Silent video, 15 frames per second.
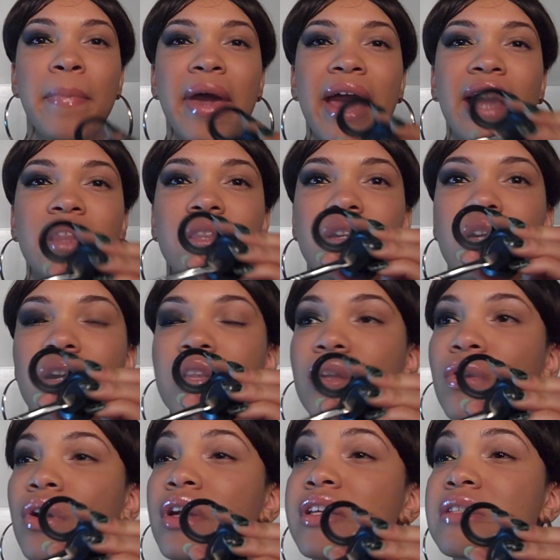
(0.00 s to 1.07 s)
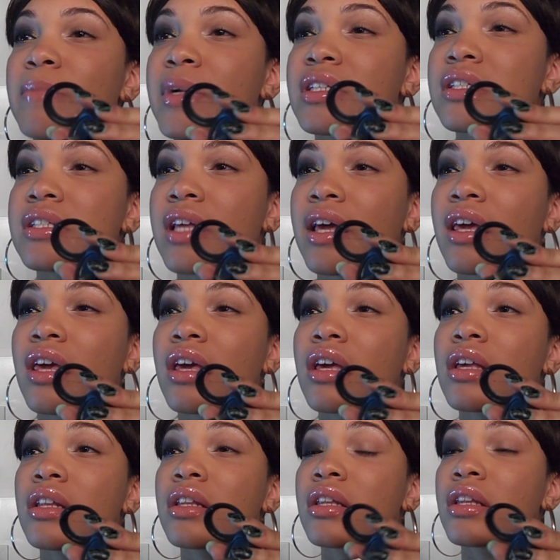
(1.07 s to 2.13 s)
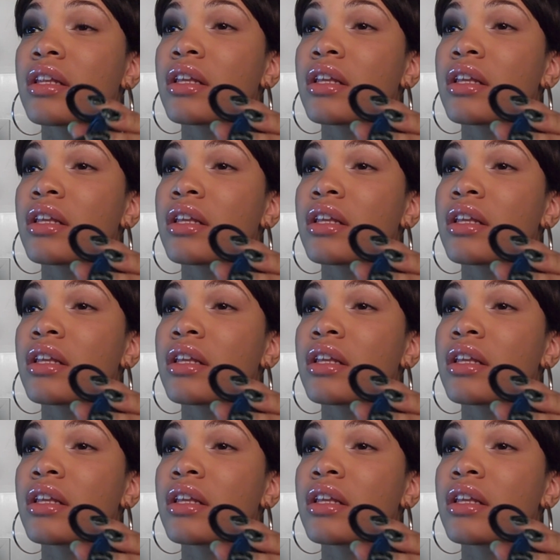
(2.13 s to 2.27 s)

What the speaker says: pack the color on as much as I can,